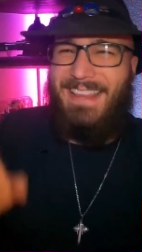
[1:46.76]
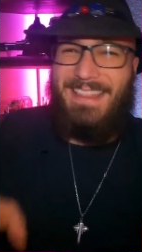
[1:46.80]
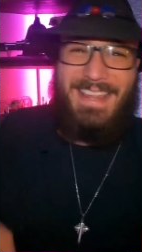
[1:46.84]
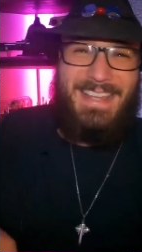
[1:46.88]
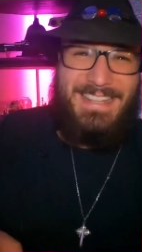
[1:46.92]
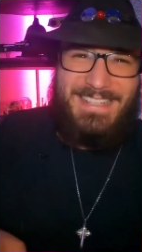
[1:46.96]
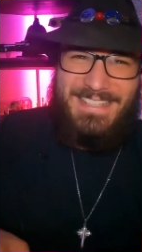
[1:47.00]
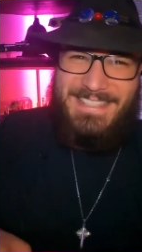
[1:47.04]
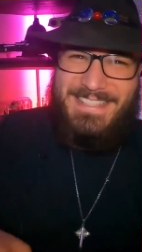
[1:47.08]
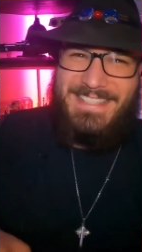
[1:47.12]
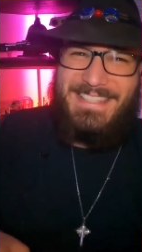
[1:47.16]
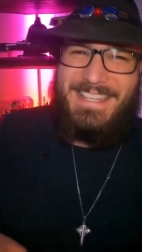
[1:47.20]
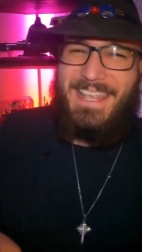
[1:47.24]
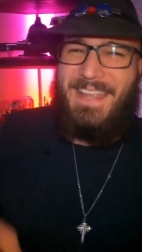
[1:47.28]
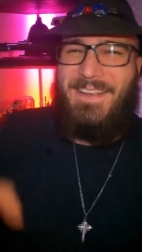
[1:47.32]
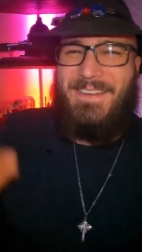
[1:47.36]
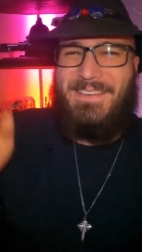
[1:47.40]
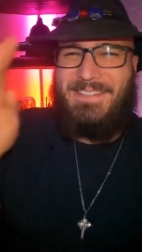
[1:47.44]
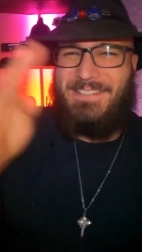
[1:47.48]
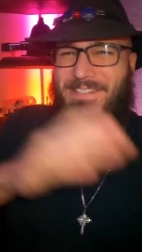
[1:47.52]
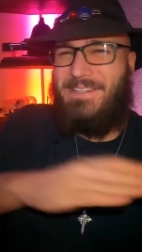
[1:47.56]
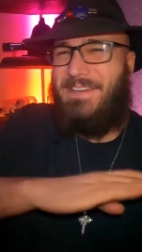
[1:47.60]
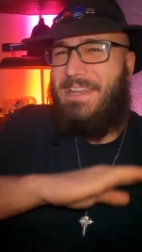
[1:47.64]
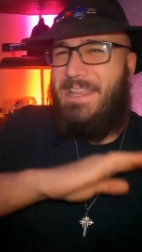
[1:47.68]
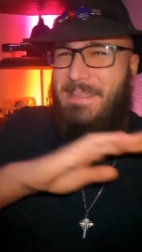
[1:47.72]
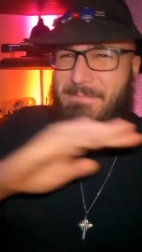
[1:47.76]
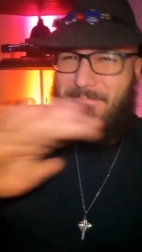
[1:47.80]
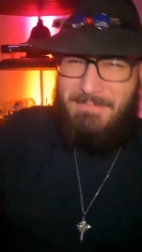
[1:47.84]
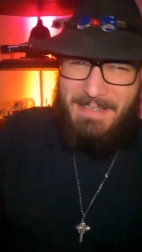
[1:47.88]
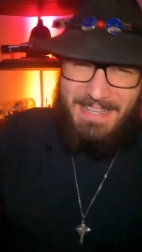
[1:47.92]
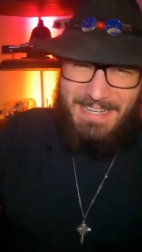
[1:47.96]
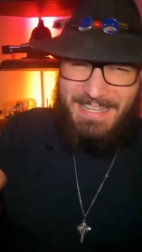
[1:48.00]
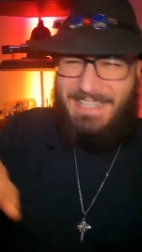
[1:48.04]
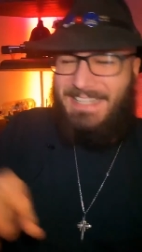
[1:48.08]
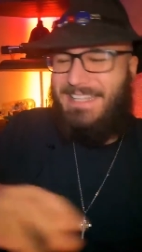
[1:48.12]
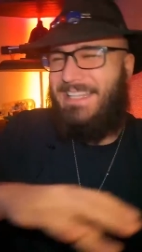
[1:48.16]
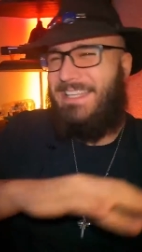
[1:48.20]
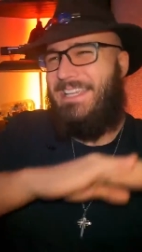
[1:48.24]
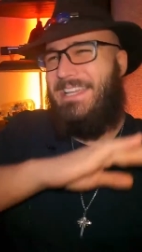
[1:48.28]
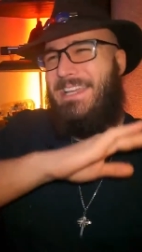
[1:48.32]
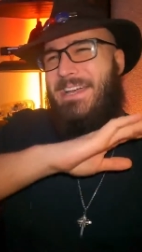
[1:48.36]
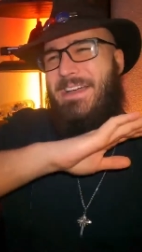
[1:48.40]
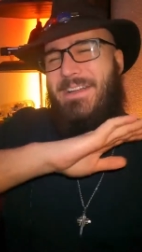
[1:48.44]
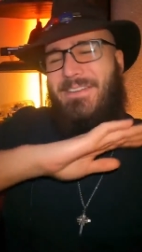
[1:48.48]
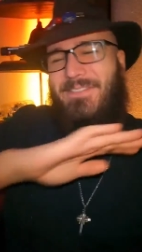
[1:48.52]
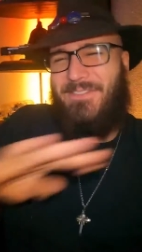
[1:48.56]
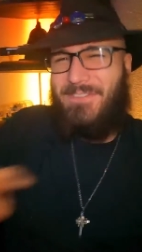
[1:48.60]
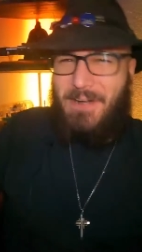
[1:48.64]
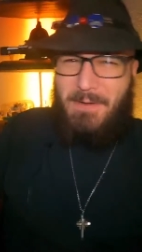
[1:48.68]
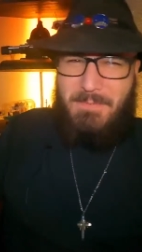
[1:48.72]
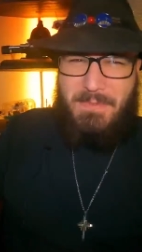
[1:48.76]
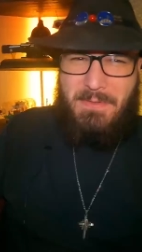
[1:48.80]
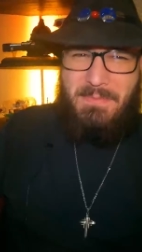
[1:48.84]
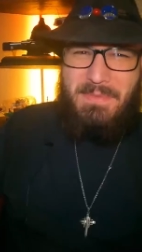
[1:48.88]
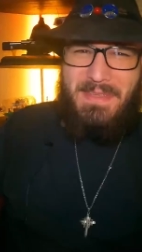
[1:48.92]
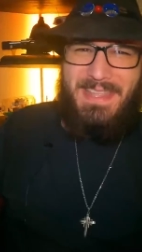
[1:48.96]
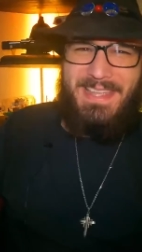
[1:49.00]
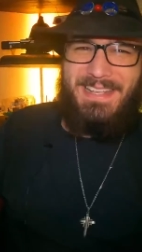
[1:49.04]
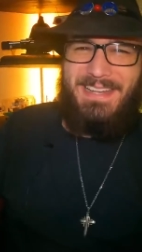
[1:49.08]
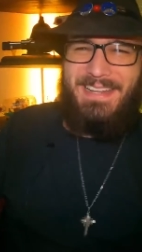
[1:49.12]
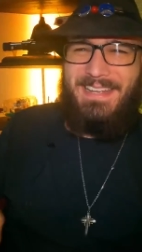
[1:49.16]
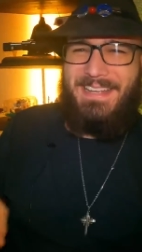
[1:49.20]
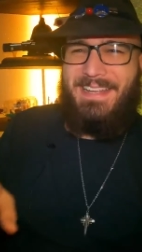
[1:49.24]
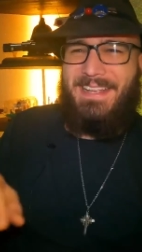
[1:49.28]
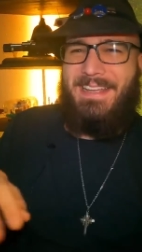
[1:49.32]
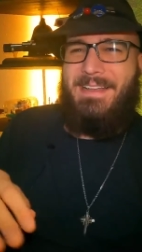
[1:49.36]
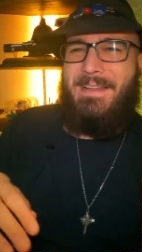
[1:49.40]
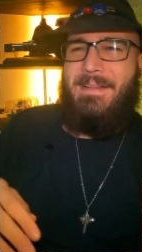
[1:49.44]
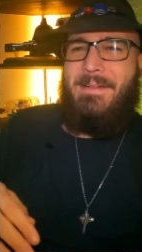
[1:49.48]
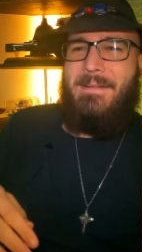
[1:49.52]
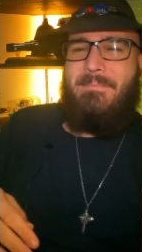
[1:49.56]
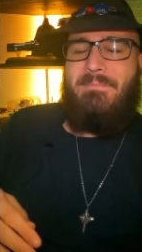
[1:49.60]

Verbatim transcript: I liked his character immediately from the beginning.